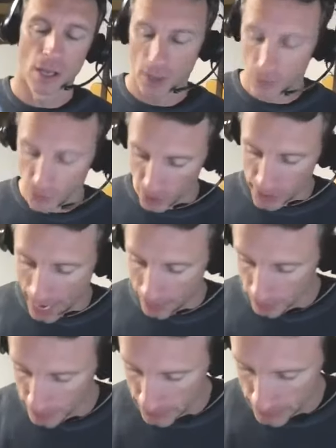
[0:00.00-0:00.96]
Third
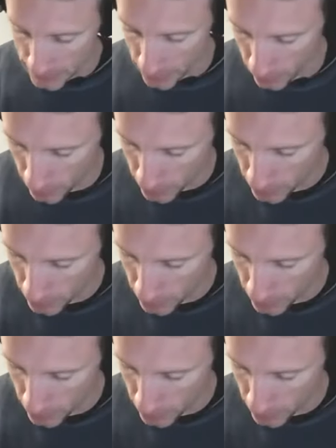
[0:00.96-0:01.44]
element here,